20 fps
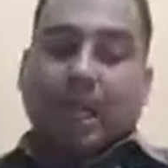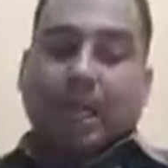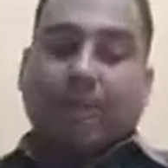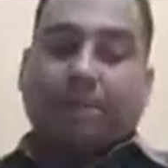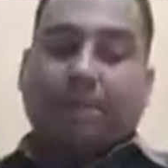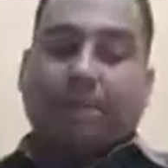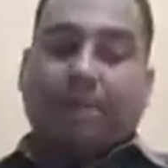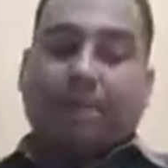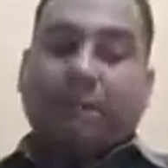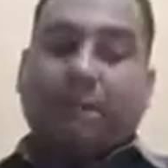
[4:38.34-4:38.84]

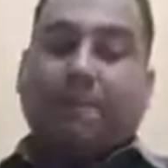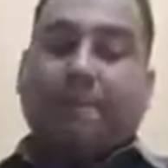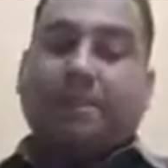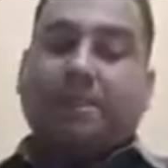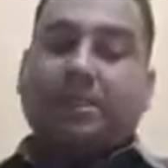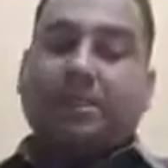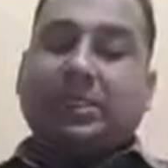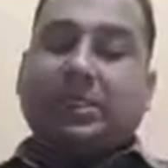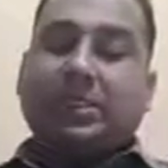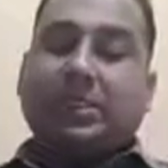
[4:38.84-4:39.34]
He bore a
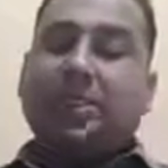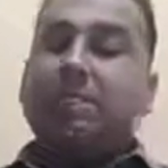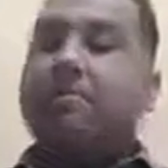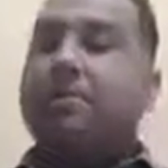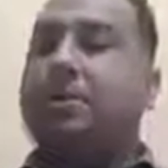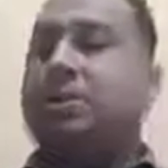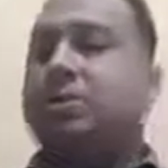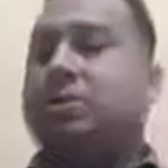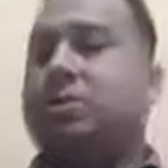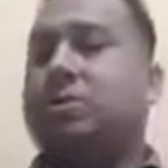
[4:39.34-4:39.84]
precious
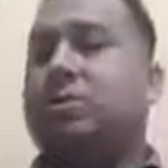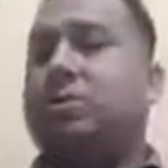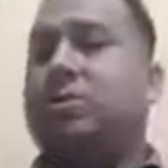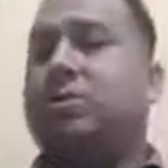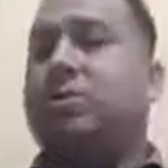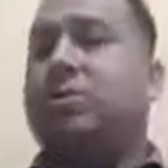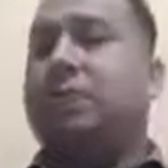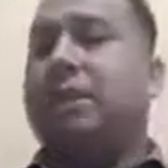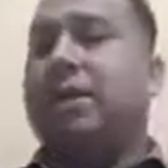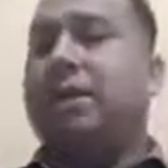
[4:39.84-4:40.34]
burden.
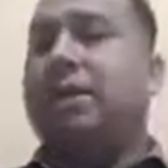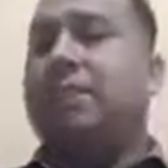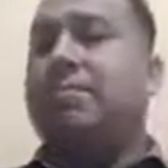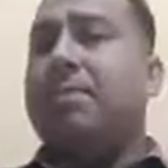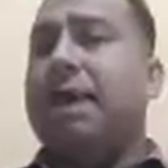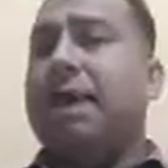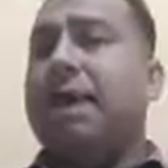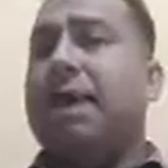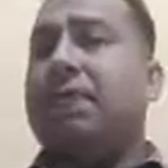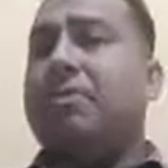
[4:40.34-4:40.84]
Over here,
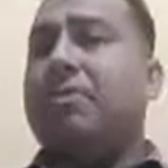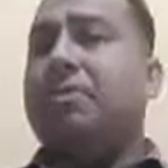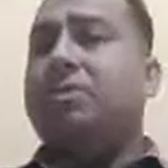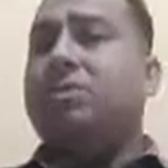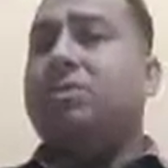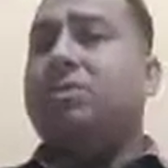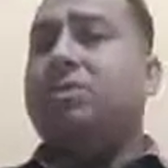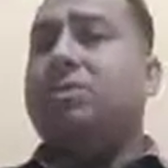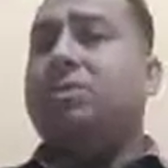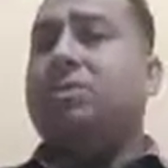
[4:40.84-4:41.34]
Maggie
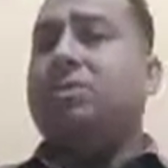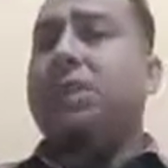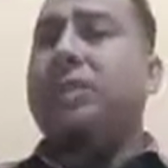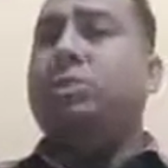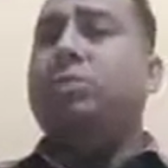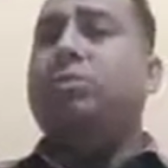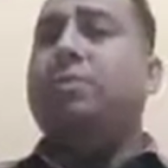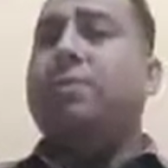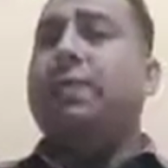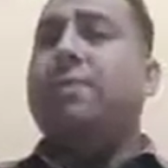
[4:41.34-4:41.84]
was
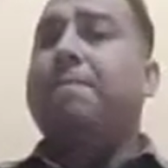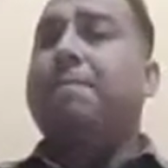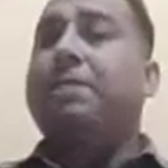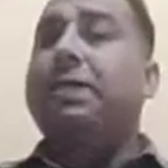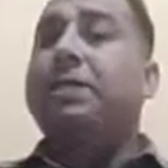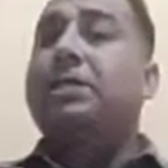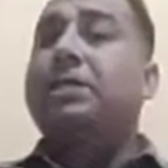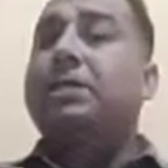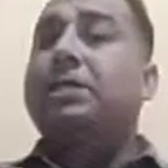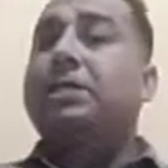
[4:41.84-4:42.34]
said to be a
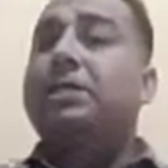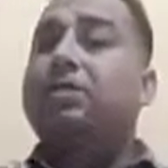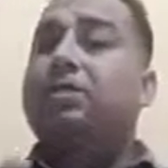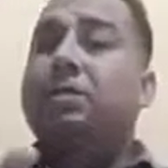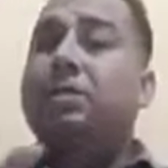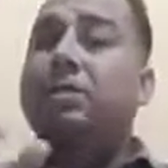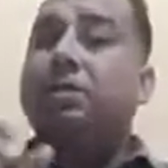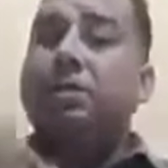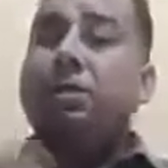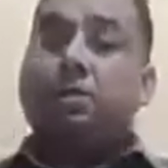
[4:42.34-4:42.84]
precious
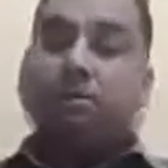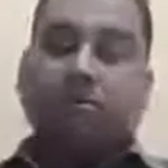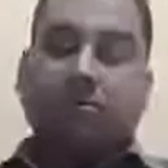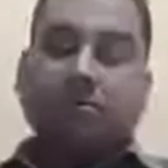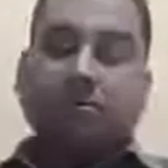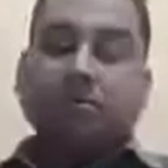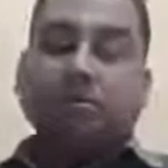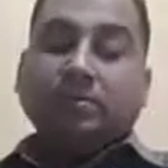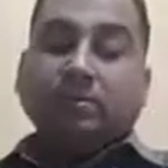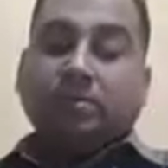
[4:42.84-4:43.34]
burden.
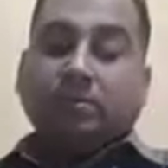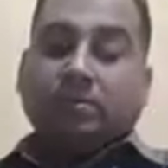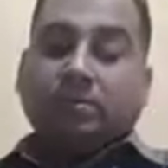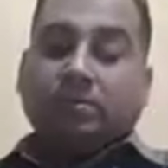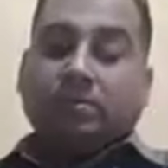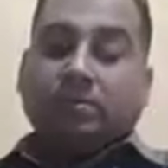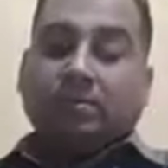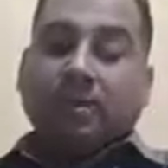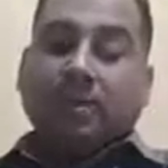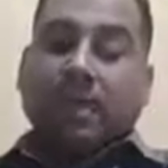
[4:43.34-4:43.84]

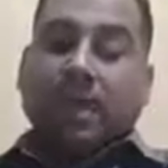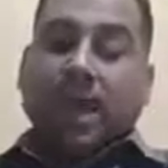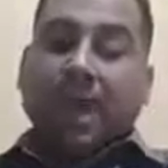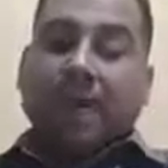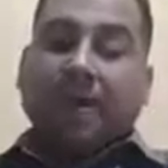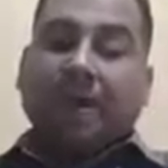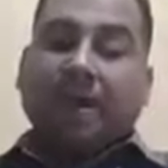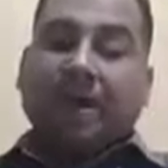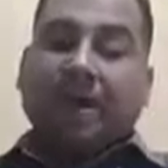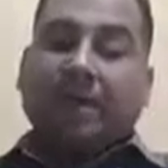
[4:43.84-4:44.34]

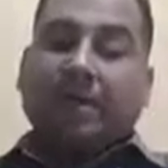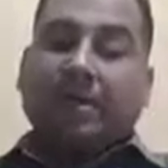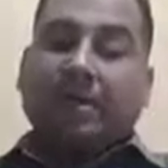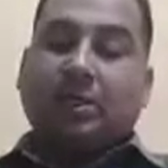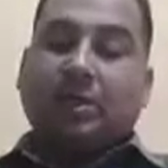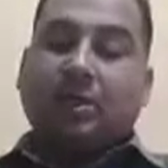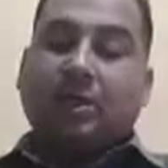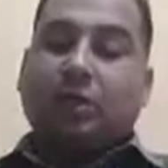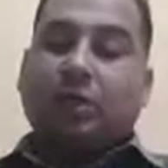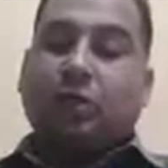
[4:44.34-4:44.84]
And he felt
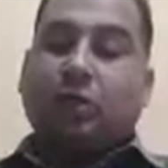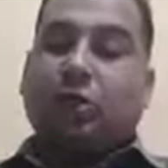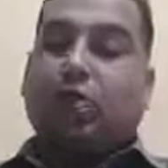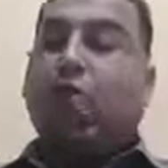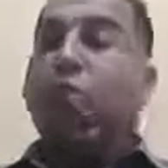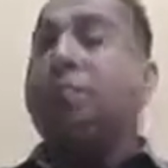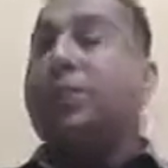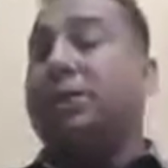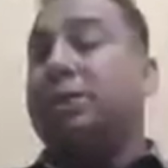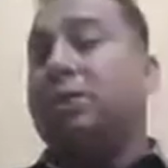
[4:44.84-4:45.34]
it
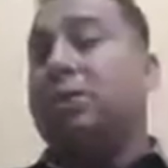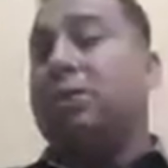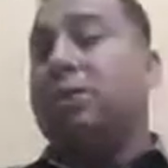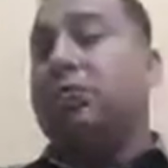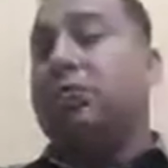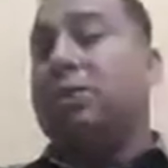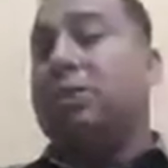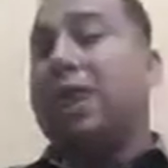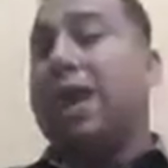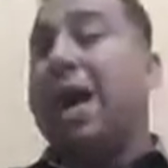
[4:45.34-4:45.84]
to be
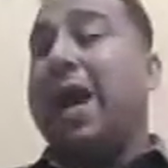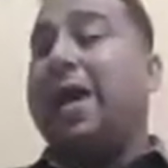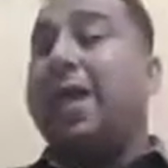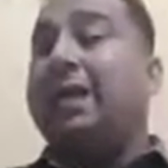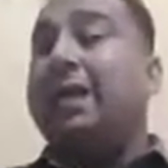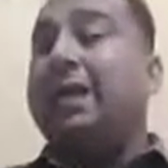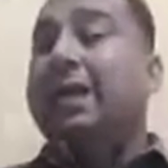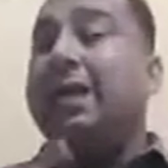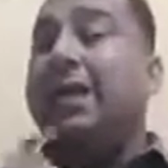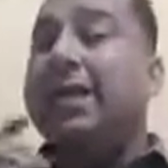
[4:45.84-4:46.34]
so.
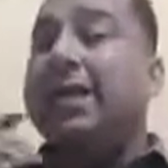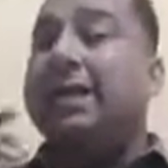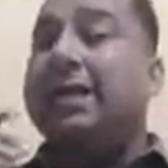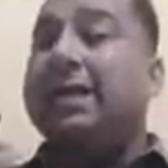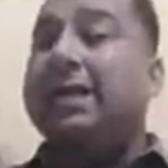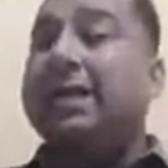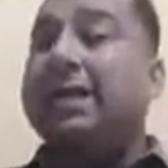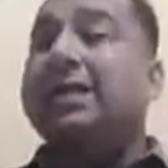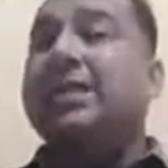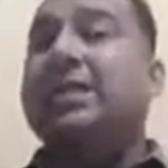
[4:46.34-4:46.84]
And
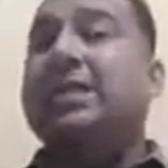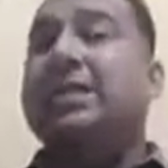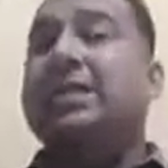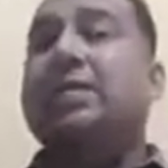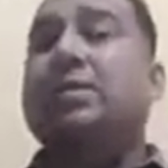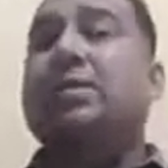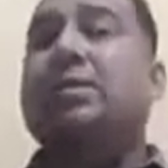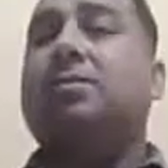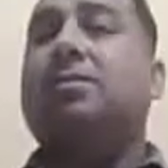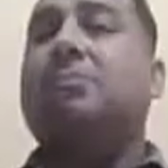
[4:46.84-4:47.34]
he
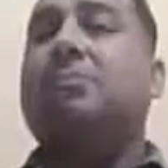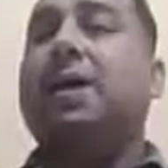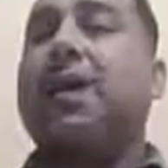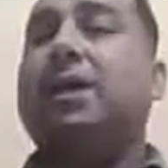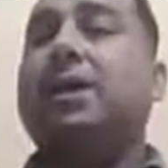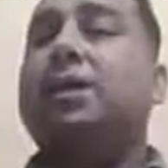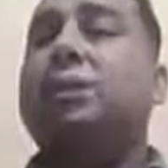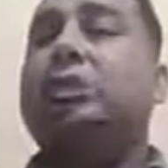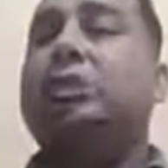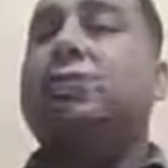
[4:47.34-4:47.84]
considered
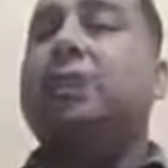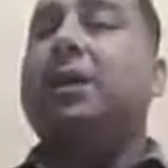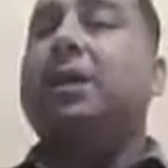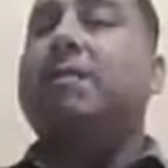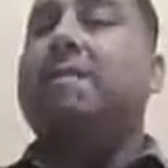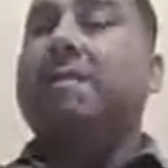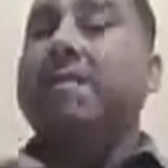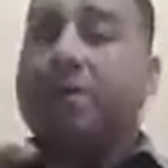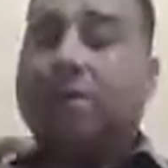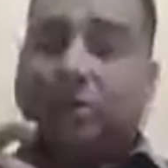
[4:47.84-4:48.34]
Maggie to be
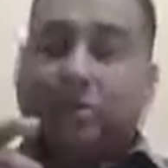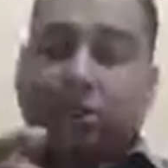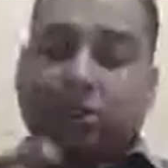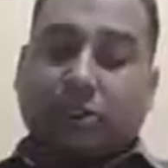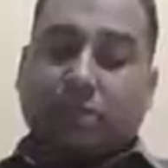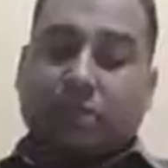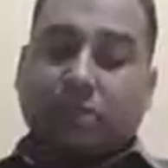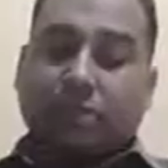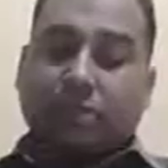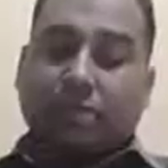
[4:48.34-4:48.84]
a
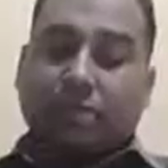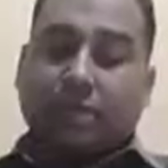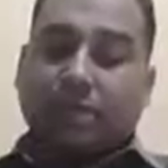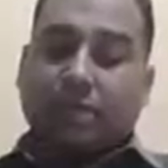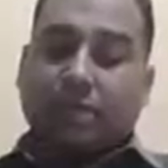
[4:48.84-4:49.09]
precious.